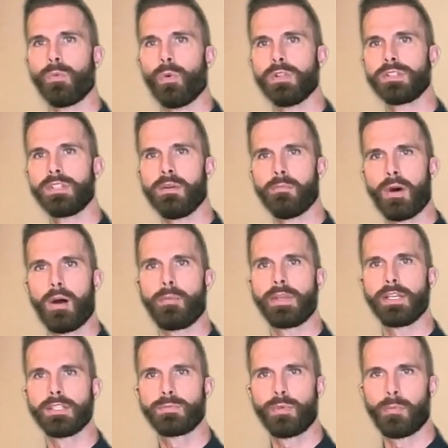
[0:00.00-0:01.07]
Once the
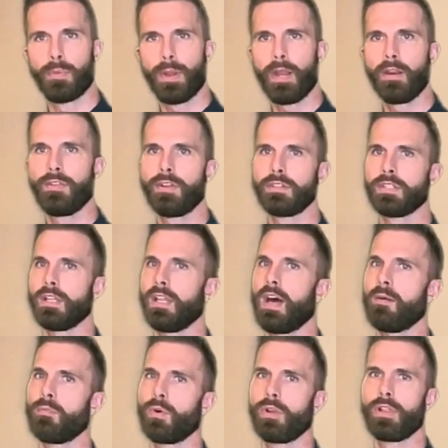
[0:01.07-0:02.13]
embalming is prepared, there's a
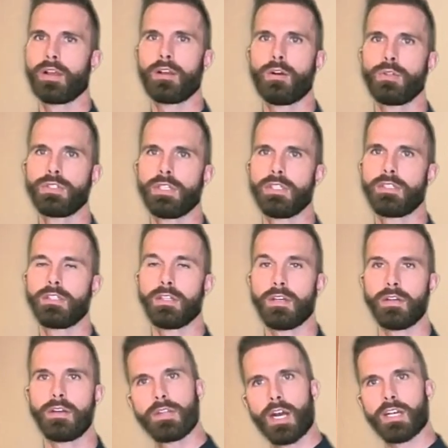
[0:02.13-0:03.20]
lot more that goes
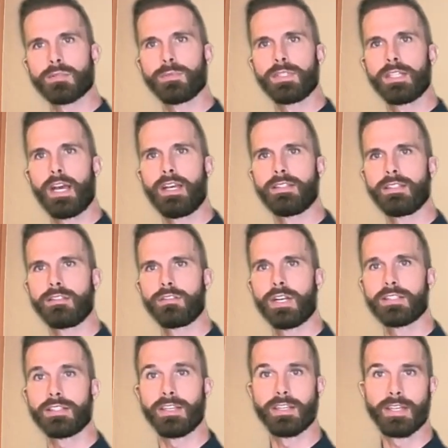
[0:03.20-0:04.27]
into cosmetizing,
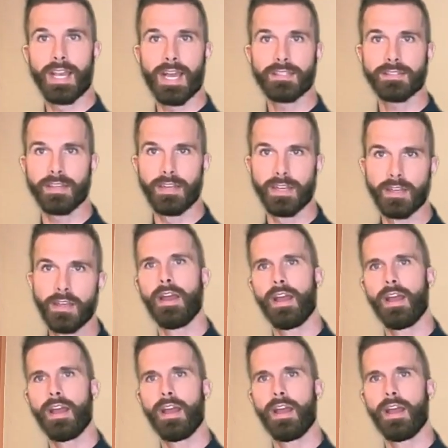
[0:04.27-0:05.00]
dressing, and casketing,